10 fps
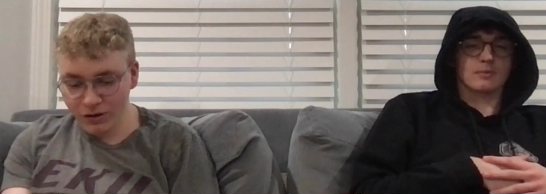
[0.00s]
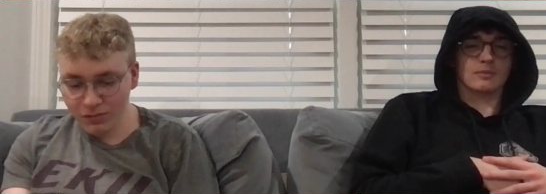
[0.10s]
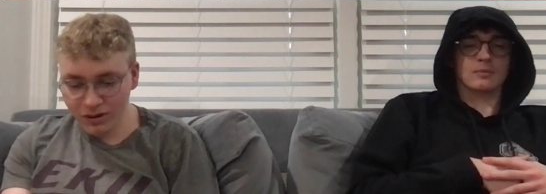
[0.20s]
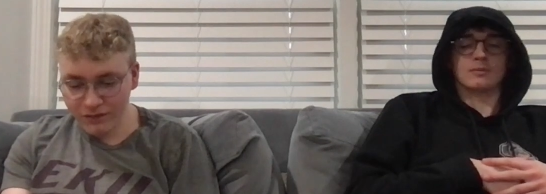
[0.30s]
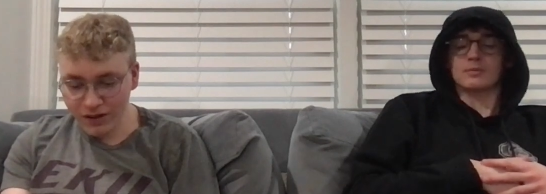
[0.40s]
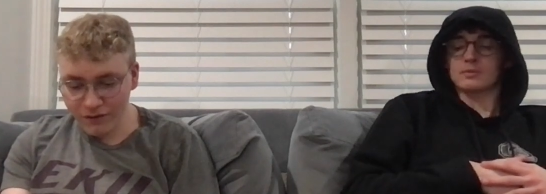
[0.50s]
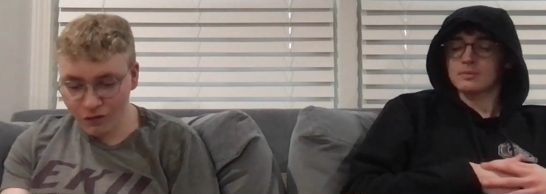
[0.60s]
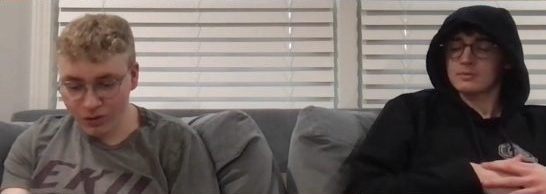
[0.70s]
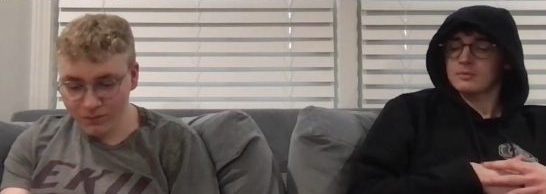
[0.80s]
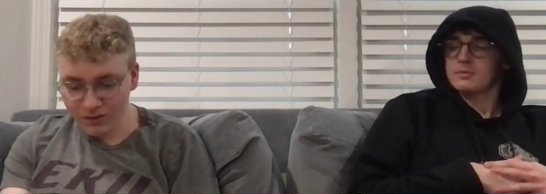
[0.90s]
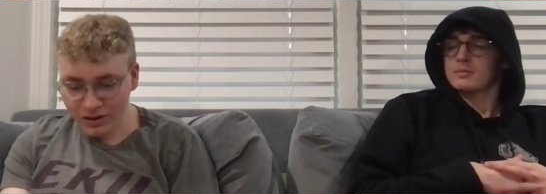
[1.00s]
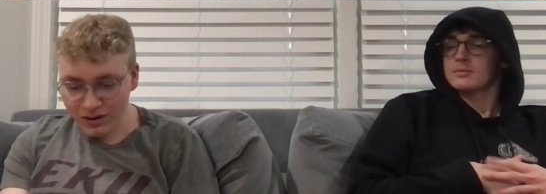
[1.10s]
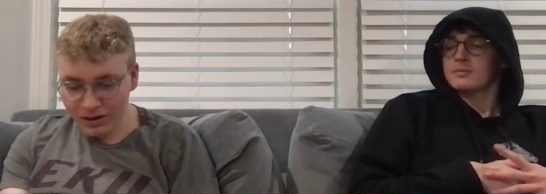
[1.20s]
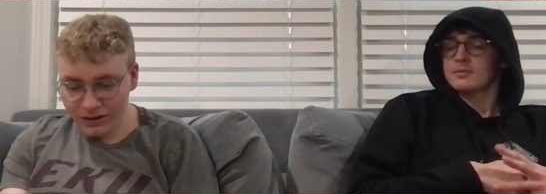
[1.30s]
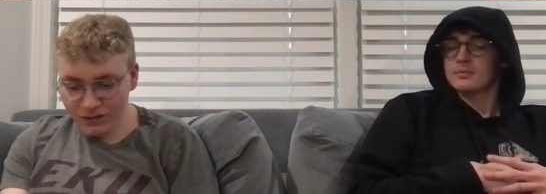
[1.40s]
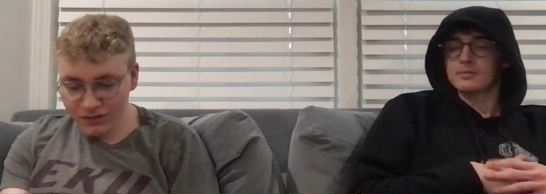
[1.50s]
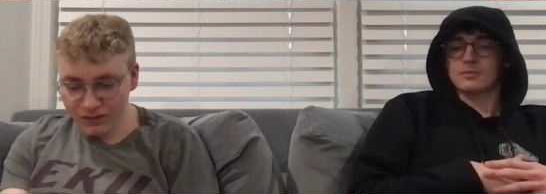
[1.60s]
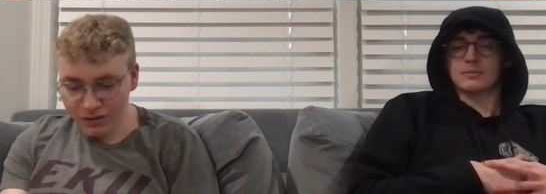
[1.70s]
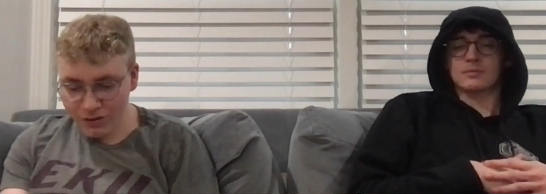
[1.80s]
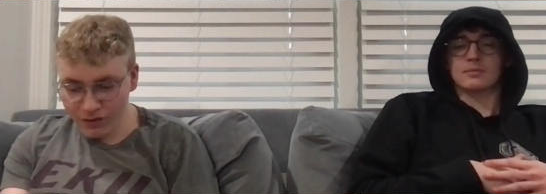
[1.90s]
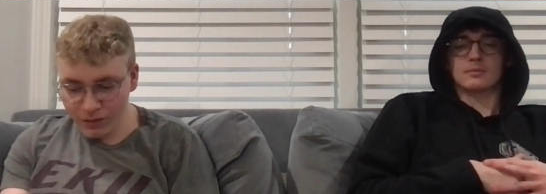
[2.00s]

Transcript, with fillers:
Speaker 1: believed that forms exist in the theory